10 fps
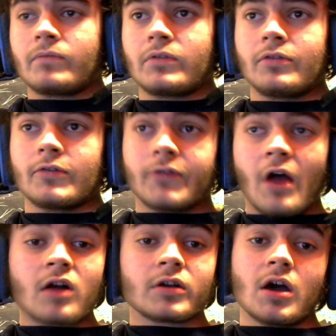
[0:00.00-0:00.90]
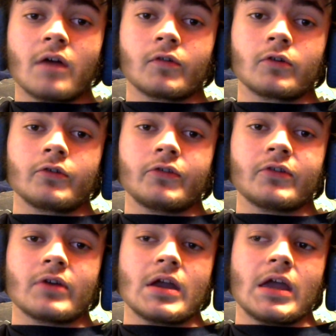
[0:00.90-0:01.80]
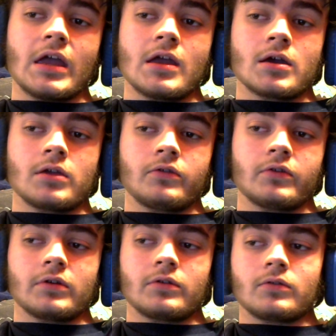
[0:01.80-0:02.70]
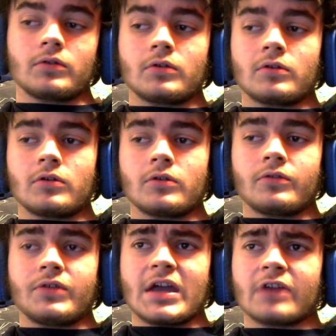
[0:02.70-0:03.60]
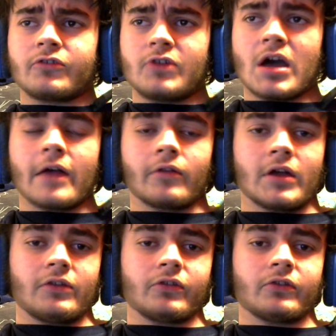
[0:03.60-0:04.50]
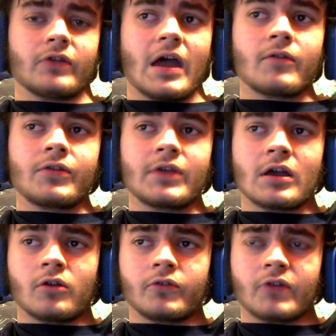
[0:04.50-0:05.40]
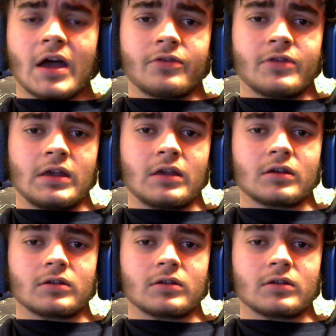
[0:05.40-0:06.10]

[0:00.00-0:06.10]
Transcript: the song covers and the SG highlights. Everything else, I think,